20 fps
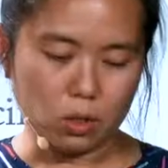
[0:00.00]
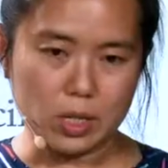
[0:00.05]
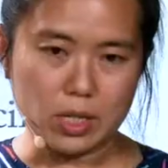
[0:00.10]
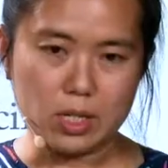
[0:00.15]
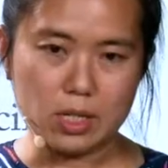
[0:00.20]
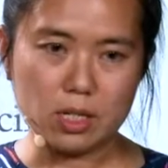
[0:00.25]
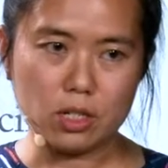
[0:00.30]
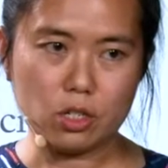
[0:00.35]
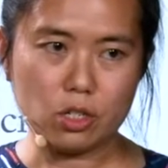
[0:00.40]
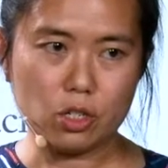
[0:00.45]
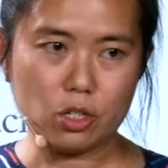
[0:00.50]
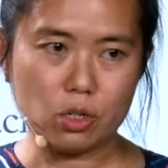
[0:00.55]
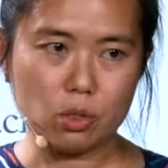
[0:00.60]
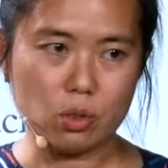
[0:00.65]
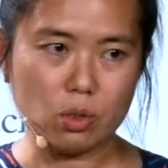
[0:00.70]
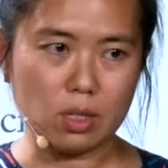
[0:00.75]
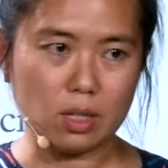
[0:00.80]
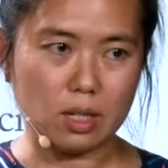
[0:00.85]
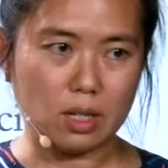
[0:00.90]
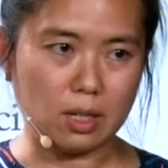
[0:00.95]
So I did
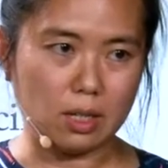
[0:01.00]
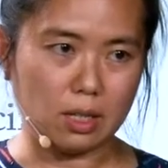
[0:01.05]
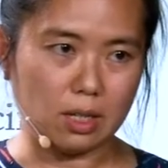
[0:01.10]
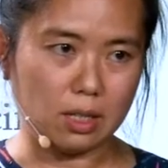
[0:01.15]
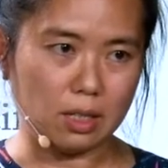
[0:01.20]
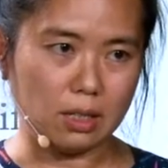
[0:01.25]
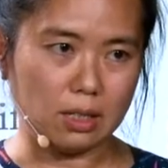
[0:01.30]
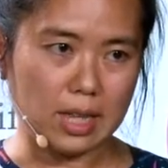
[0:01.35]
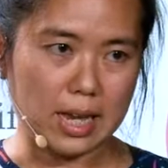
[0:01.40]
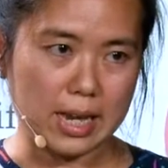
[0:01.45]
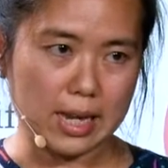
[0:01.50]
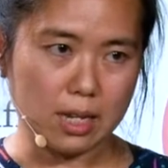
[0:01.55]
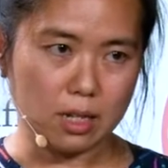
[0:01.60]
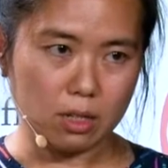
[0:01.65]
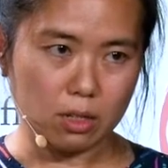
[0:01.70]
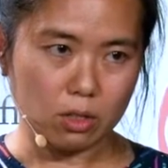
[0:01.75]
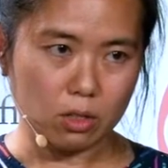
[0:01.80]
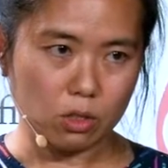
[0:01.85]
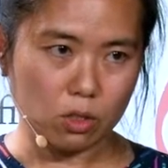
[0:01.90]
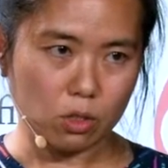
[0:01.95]
choose a
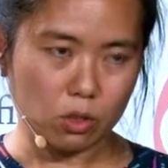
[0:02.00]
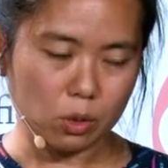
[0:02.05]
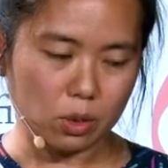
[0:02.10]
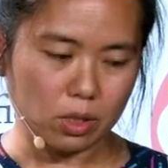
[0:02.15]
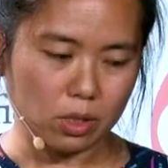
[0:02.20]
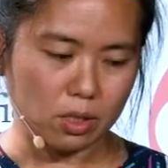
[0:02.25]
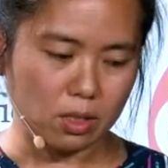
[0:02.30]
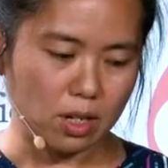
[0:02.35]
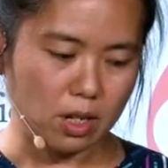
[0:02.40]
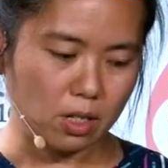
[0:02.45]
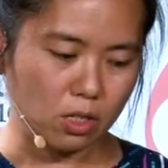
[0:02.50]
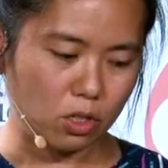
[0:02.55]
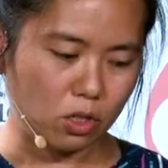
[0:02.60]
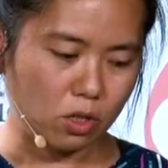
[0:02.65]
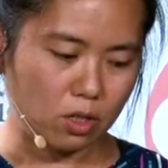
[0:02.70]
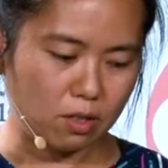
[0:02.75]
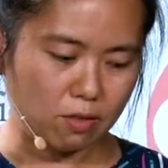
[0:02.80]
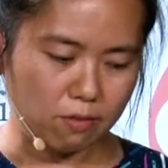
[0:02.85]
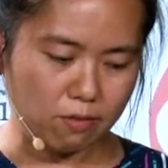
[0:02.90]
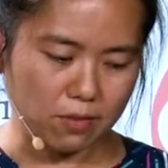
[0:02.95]
light soy sauce.
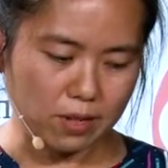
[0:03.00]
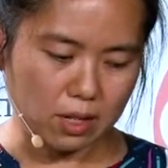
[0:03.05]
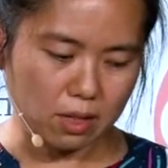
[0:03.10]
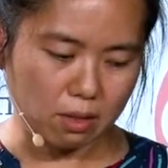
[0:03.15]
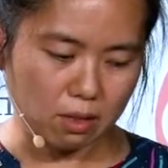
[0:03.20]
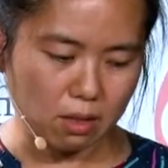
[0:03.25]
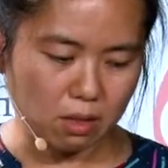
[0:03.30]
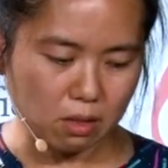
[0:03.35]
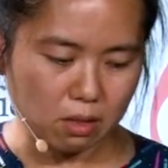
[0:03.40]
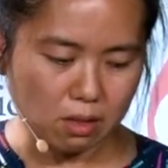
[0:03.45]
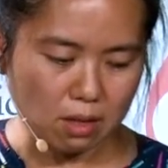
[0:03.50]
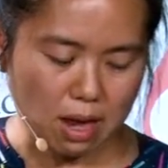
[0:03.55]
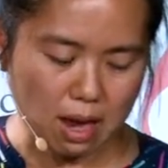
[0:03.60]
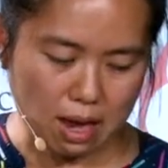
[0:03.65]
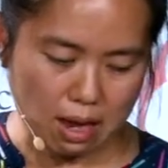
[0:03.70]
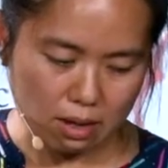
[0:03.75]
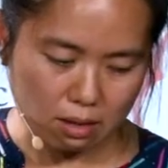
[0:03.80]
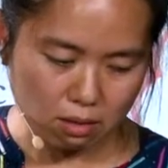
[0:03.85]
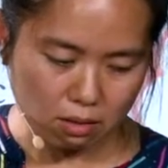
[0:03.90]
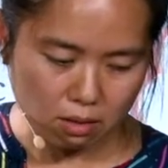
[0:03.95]
You can find this
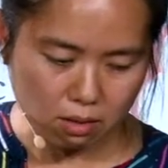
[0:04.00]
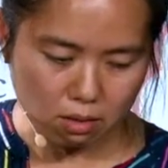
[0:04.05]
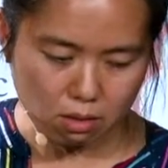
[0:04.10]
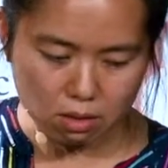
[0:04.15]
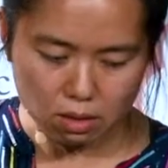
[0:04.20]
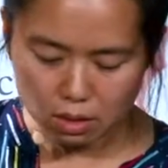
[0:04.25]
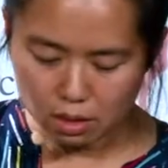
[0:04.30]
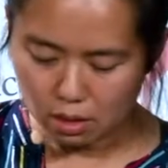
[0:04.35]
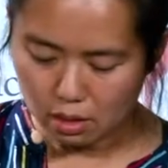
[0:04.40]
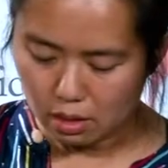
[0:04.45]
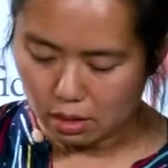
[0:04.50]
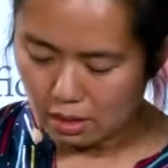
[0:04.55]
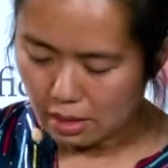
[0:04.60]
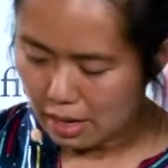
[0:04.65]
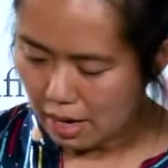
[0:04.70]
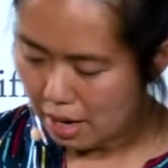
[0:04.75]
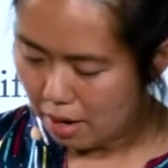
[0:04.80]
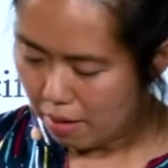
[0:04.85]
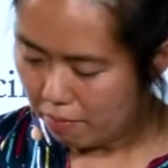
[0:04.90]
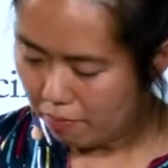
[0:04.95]
at
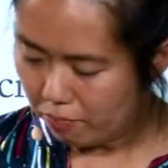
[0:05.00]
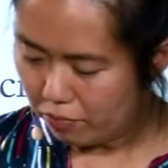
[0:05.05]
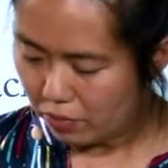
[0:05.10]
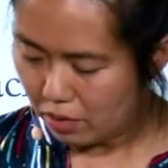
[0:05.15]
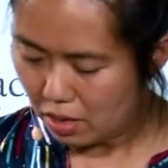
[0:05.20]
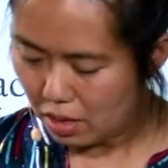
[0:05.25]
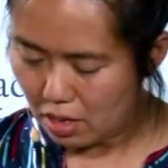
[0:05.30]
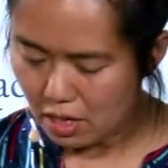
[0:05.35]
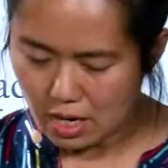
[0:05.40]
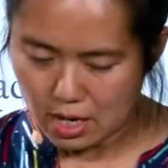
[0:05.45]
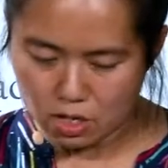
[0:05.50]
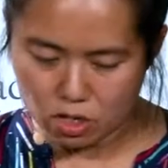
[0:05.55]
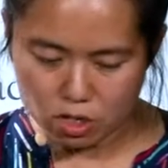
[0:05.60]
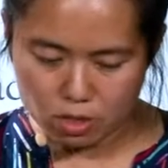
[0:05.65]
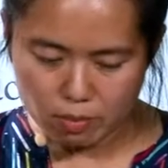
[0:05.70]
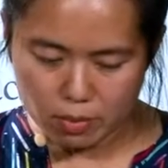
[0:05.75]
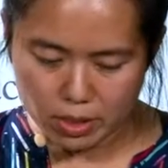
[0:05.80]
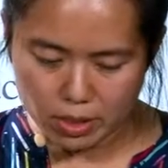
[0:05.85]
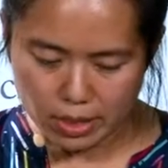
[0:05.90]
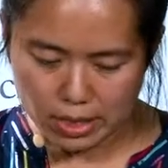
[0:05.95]
an
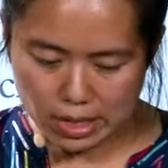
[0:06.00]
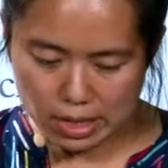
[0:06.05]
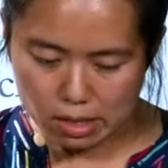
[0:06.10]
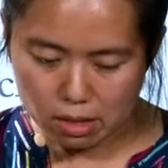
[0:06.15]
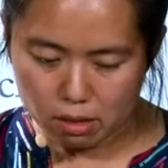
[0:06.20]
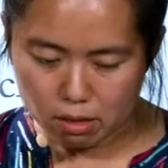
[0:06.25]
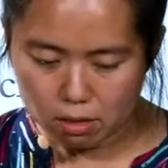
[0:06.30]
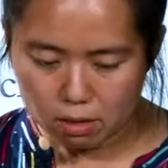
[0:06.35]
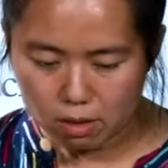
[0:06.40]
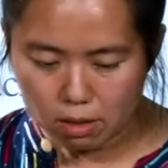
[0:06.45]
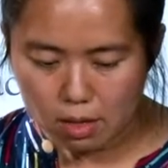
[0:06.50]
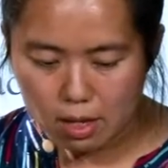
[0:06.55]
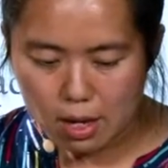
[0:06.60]
Asian market.